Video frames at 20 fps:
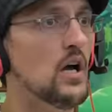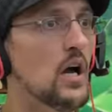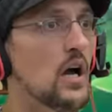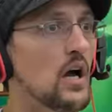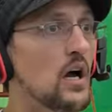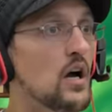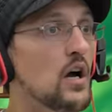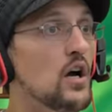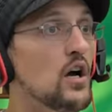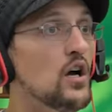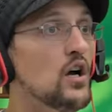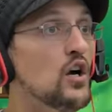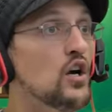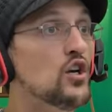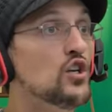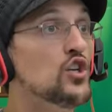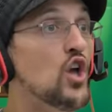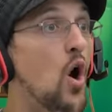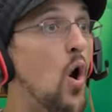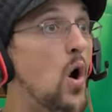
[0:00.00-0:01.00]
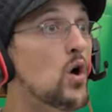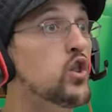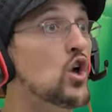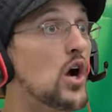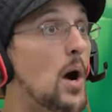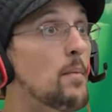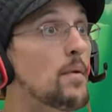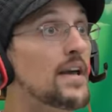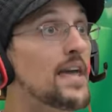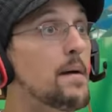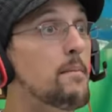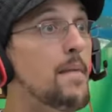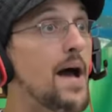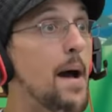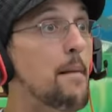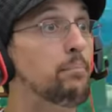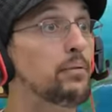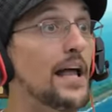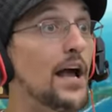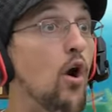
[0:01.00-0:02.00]
Come on. Yo, look, I'm going to get
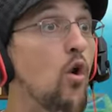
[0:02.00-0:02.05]
mad play.